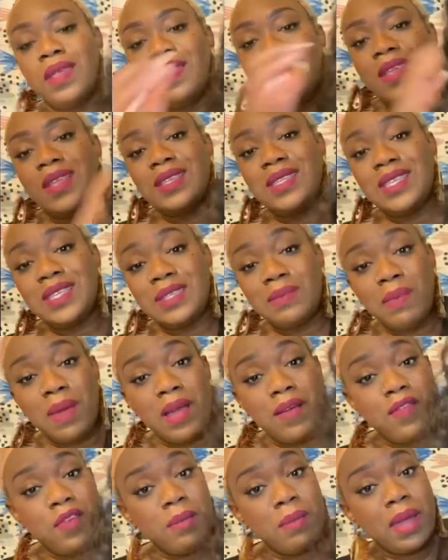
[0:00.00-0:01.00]
This is
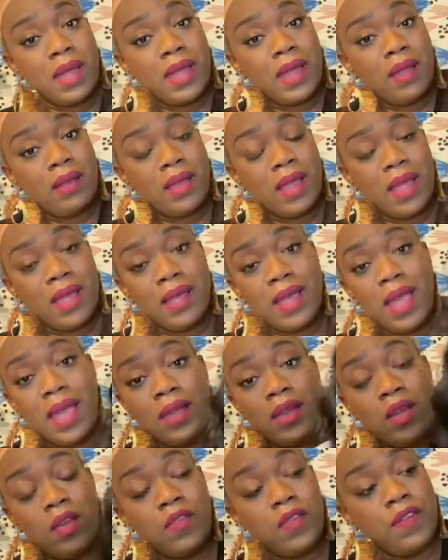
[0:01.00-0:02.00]
from my hairline
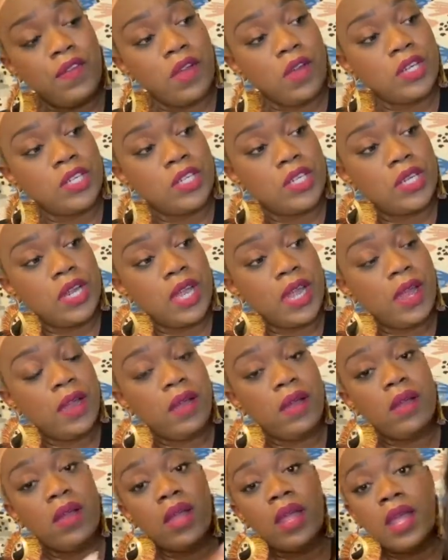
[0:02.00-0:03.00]
Kainovi version
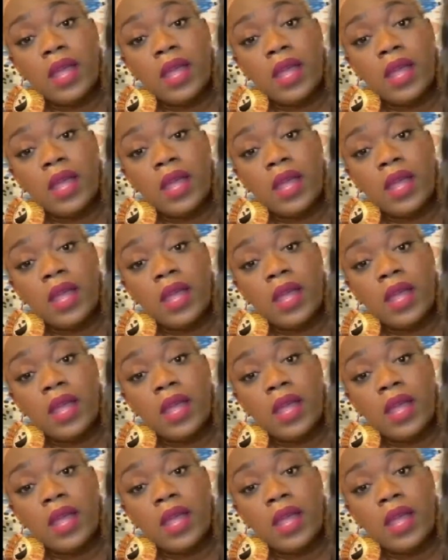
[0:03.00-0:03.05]
hair.